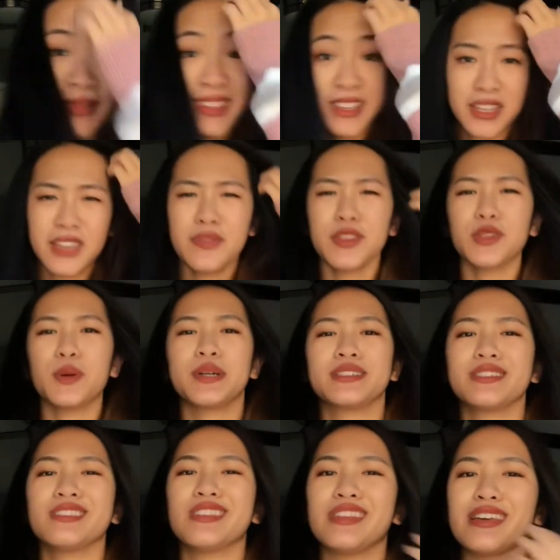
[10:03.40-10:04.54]
Even though I
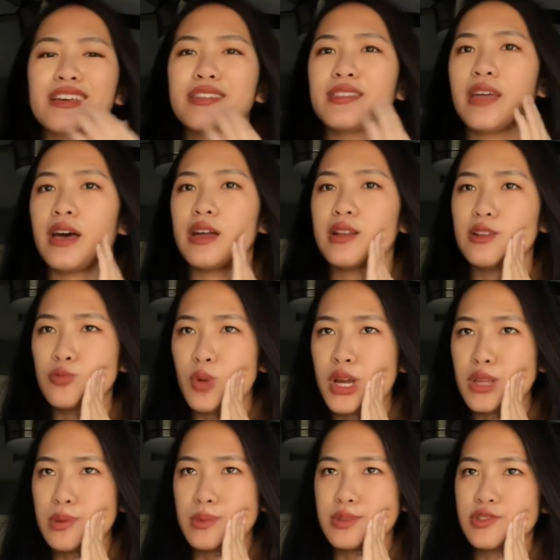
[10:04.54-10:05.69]
did think that
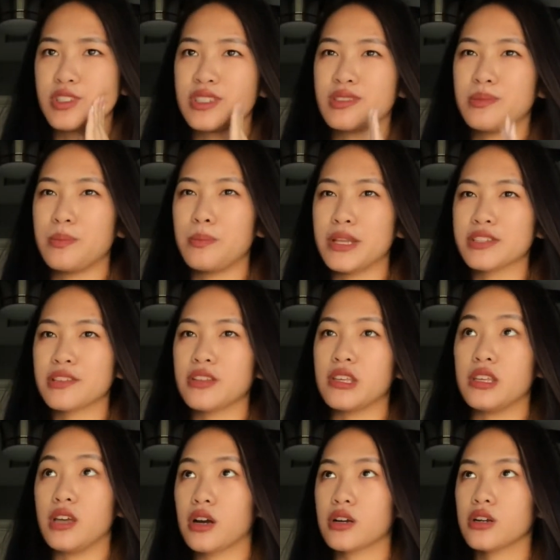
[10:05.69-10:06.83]
Wylan was just mentally
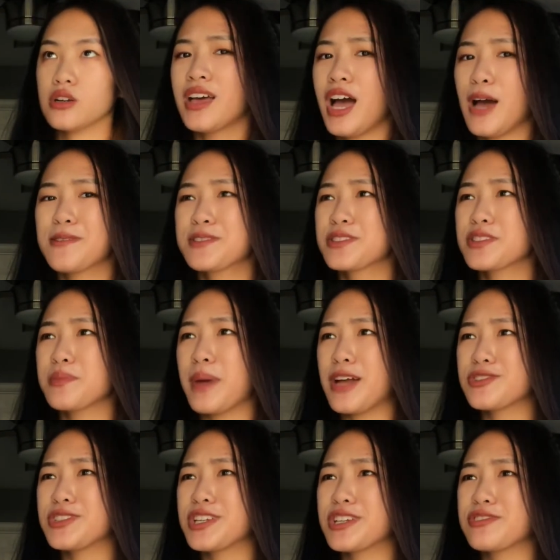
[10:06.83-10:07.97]
younger, I was just
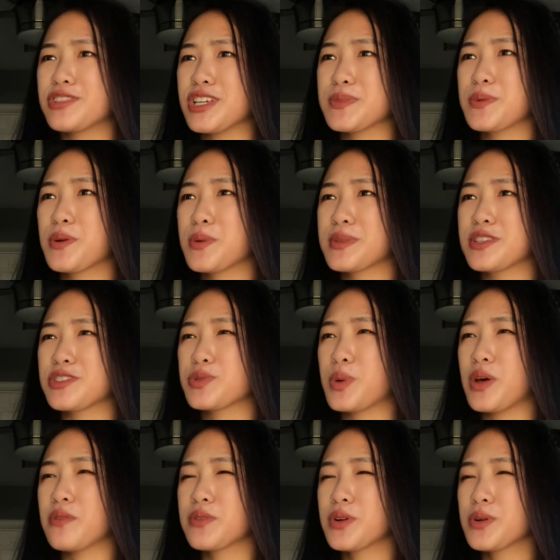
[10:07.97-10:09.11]
imagining Jesper with this
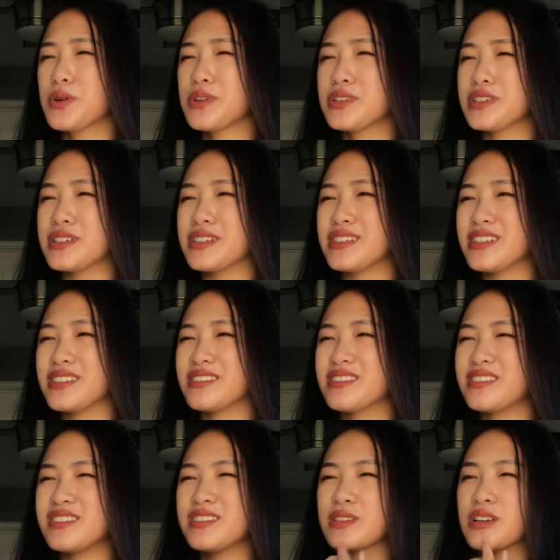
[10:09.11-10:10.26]
12-year-old, and it
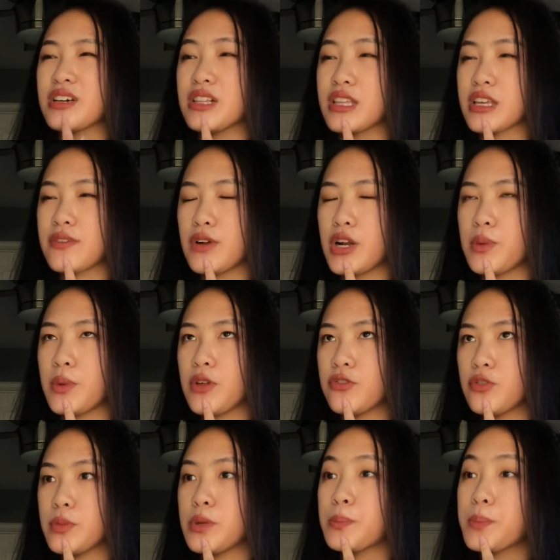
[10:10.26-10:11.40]
didn't click very well for
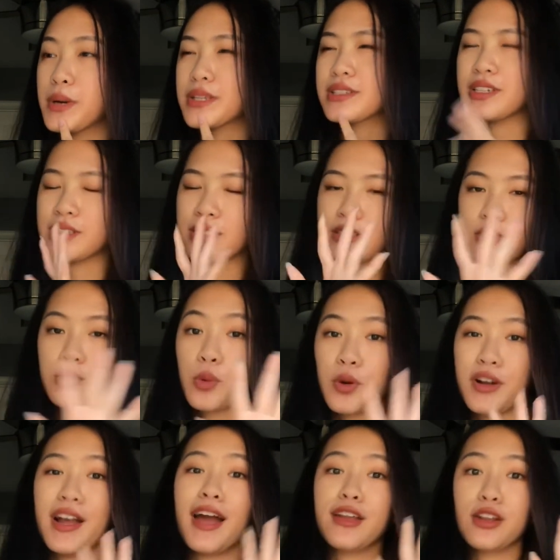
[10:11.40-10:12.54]
me. But don't
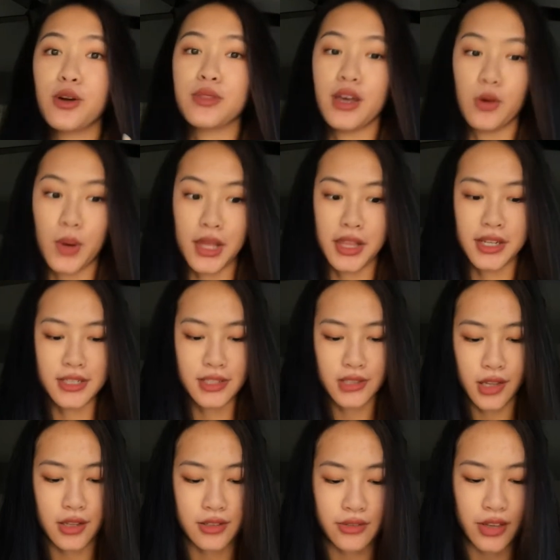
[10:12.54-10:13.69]
worry, I know that Wylan is
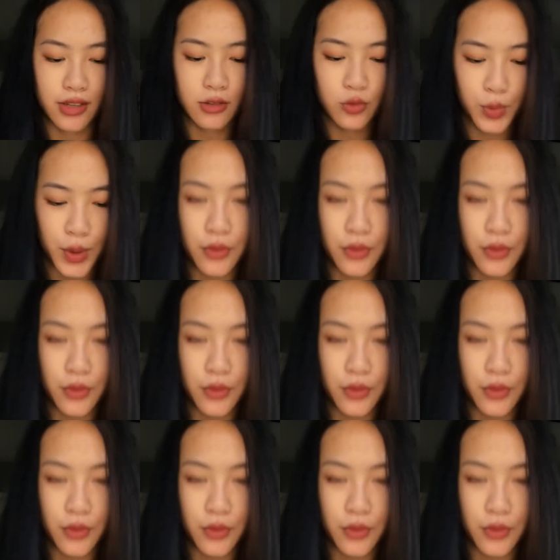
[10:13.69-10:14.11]
not like 12.